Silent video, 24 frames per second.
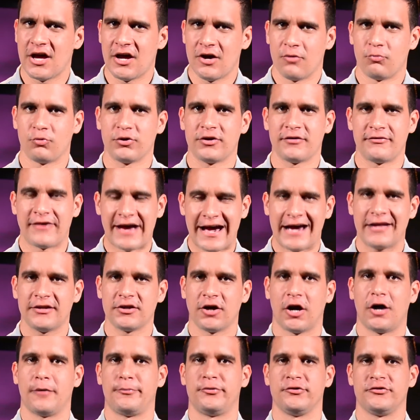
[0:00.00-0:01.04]
would have had the
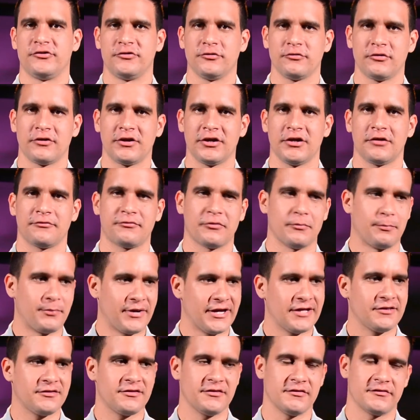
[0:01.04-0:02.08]
opportunity of
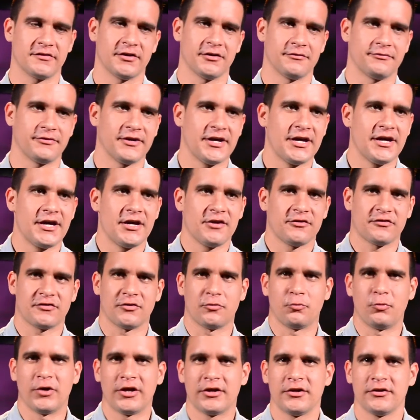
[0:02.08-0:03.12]
repentance, of
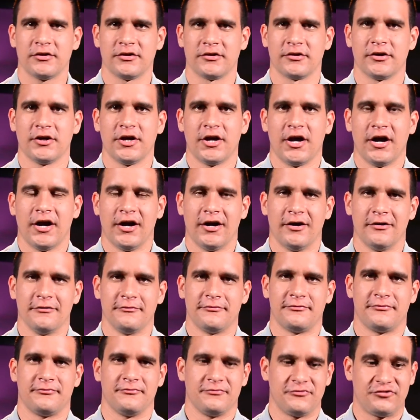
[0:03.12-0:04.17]
surrender,
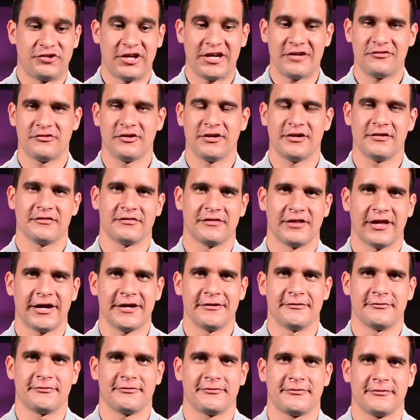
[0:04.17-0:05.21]
of changing his
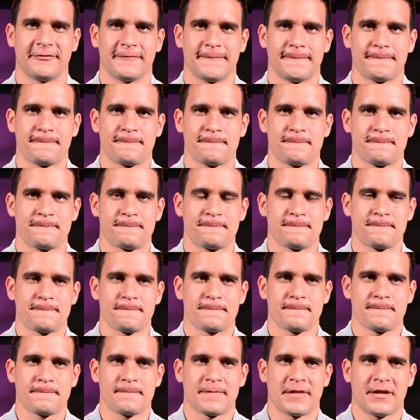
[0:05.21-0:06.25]
life.
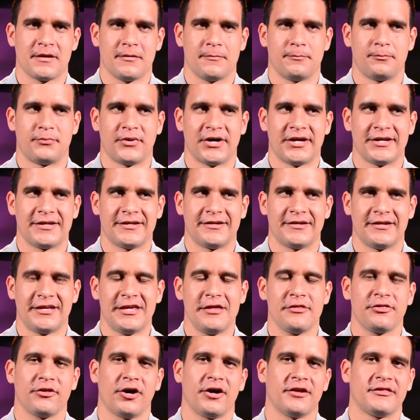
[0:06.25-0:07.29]
But he
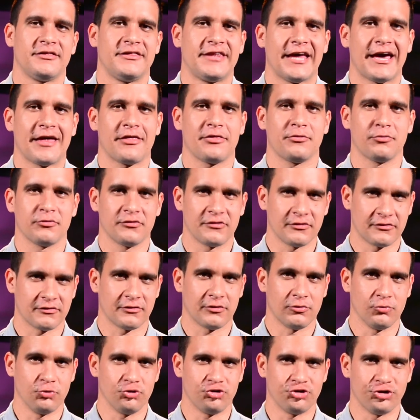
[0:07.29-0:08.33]
thought death was the
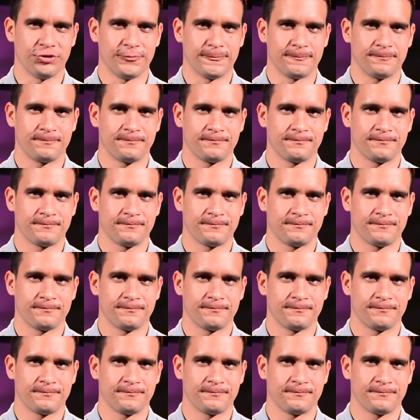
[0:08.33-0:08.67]
solution.